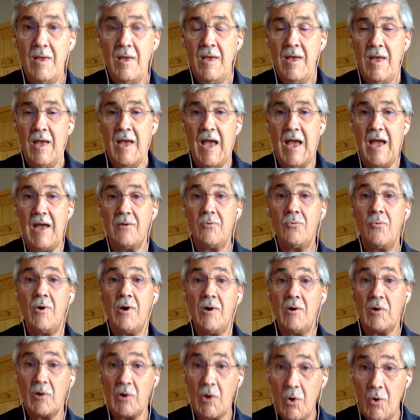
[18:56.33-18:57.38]
and where
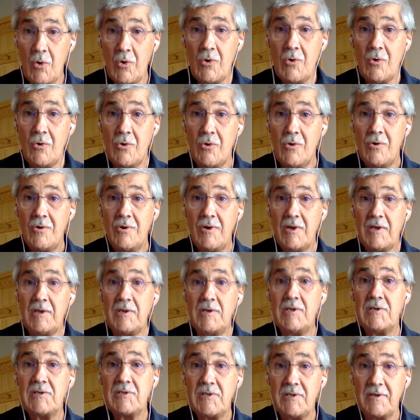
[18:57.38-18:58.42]
local
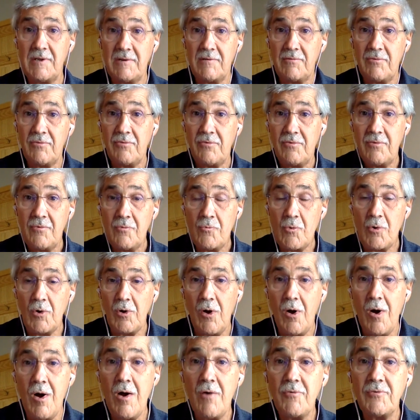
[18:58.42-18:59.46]
initiative will
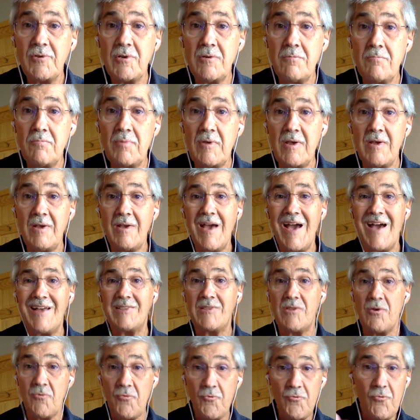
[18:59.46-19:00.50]
often be at the
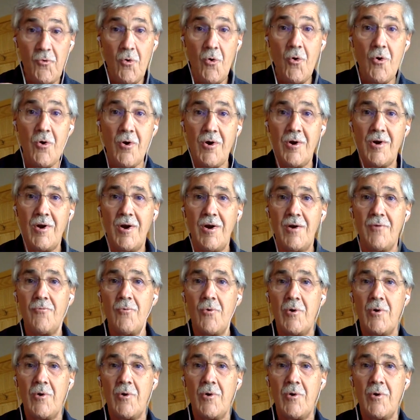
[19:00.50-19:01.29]
fore of what